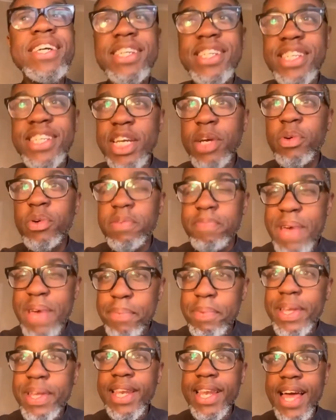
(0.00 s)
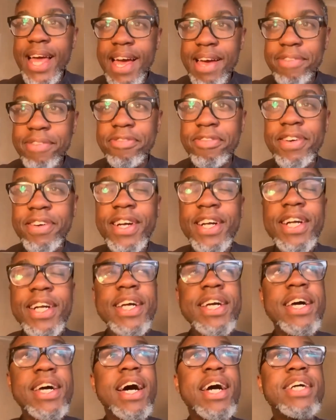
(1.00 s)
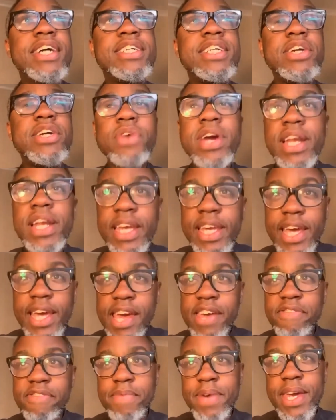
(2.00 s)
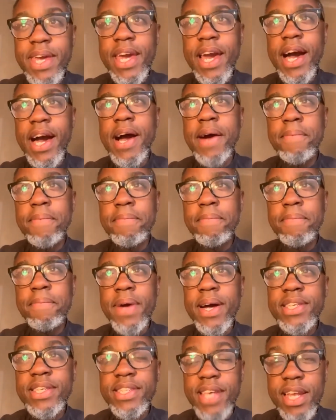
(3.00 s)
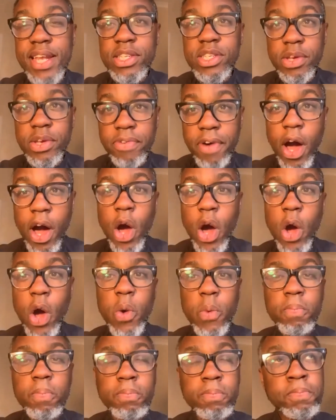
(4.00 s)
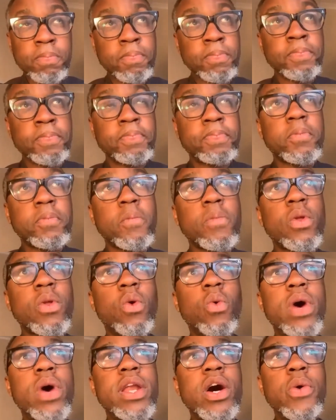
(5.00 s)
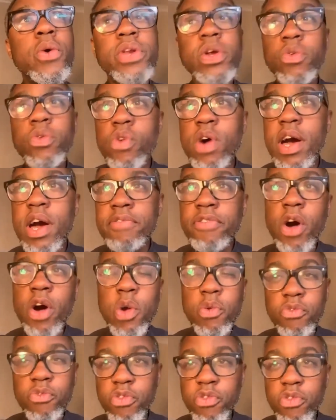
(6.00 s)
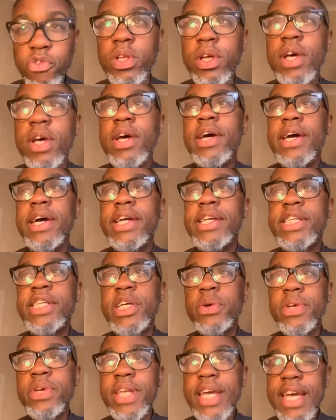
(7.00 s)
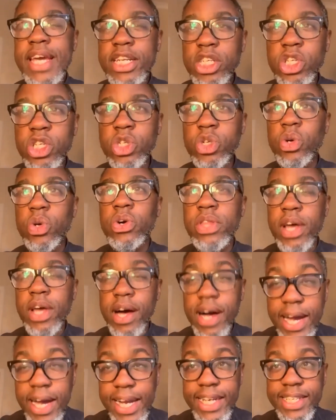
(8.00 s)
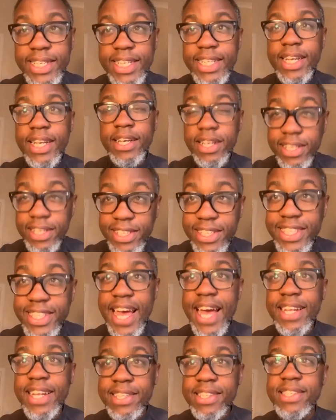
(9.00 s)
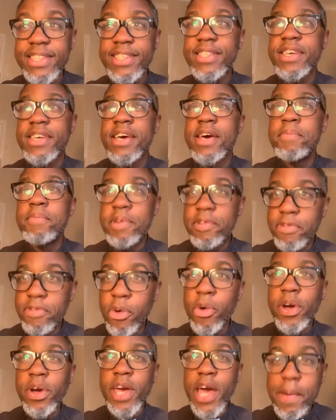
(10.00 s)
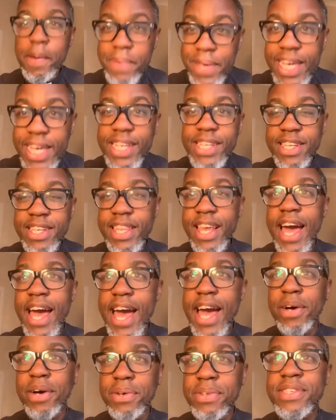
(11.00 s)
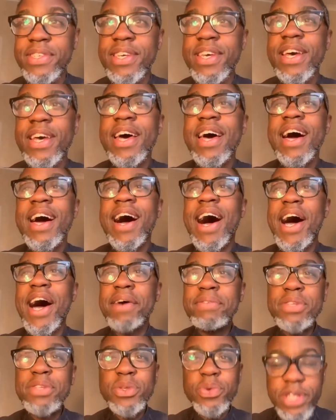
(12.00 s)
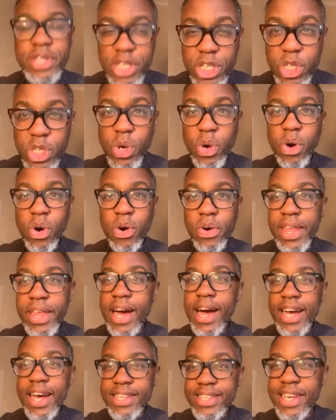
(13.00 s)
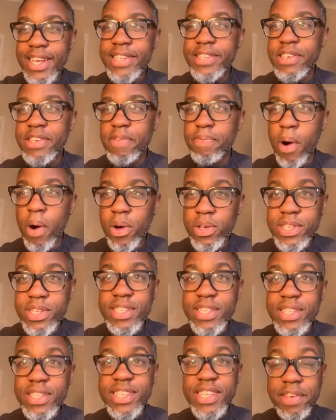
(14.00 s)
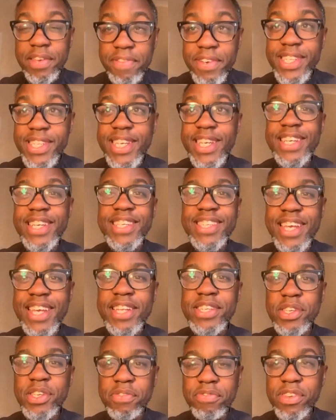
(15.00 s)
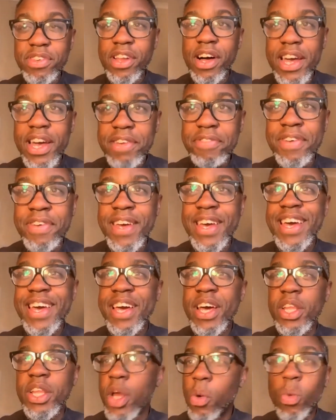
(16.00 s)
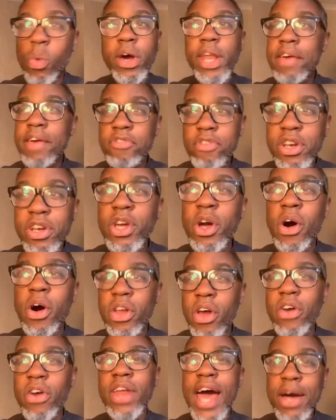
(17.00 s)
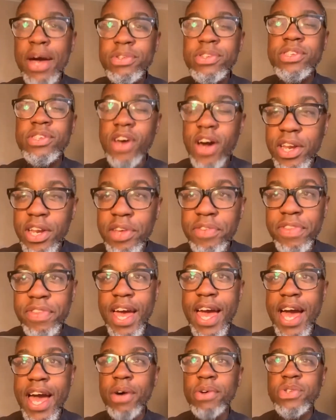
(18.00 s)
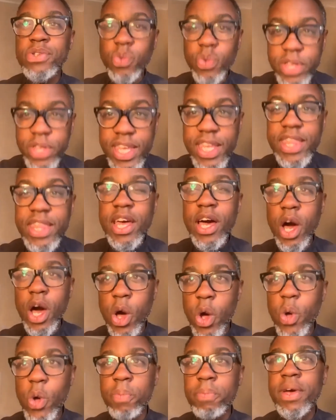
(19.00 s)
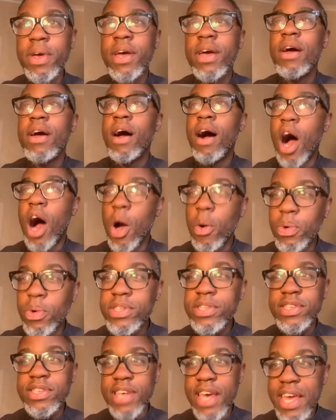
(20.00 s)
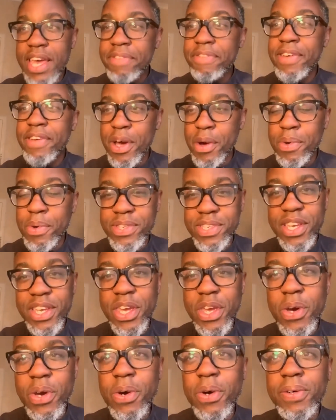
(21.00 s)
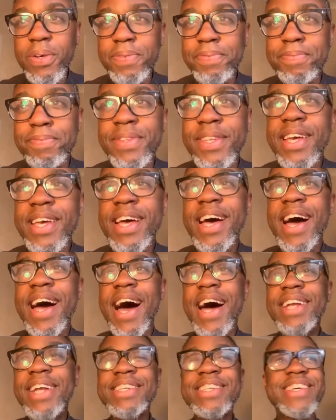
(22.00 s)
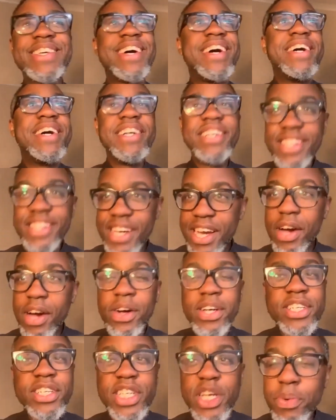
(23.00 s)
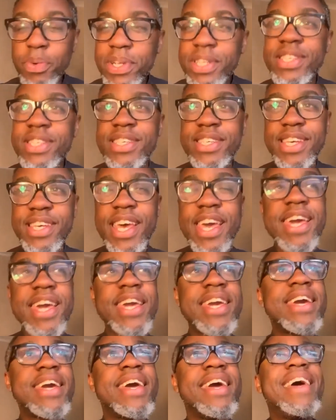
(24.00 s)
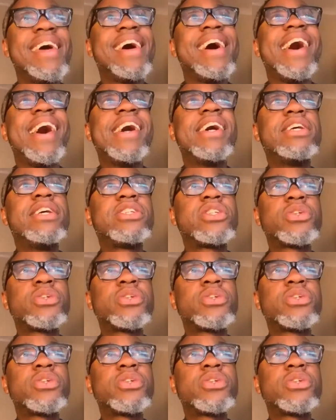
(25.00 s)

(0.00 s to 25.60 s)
She would make me laugh. She really gave me a sense of home. When I would arrive home from school, she would ensure that I did a little dance before coming into the house, to ensure that a sense of positivity and a sense of life, that whatever had gone on outside of the house, within the home, I was safe and I was secure. Mm. And she would sing. And